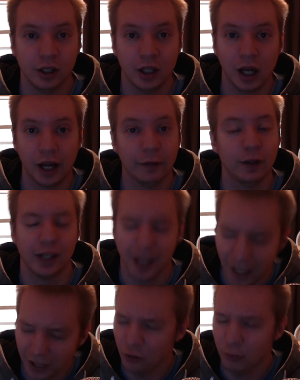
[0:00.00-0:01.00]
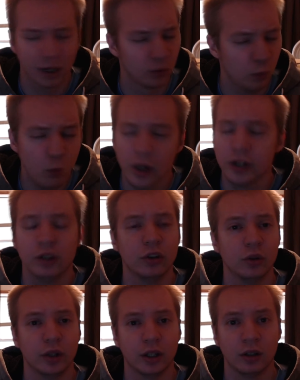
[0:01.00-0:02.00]
I think no matter what you're
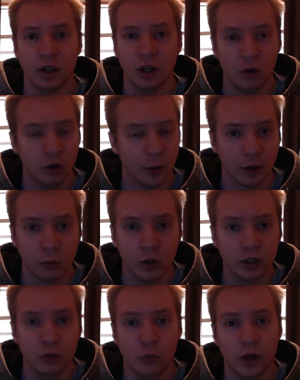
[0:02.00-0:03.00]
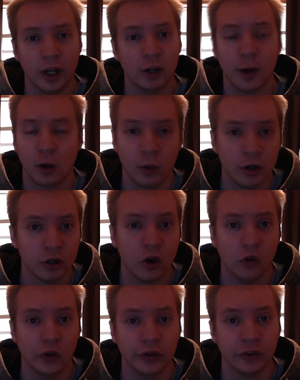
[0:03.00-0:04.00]
doing, no matter what you weigh, no matter what your
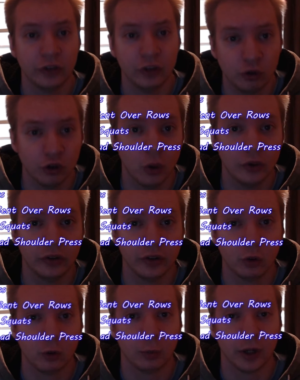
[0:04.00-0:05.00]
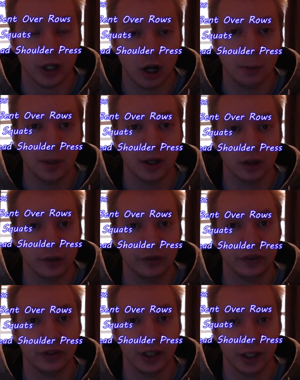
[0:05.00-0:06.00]
goal is, you should always incorporate compound
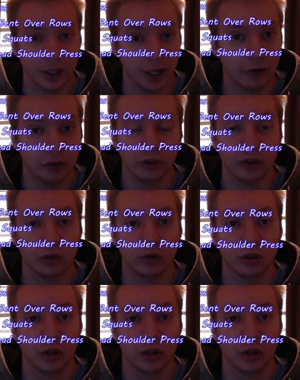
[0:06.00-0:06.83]
lifts into every single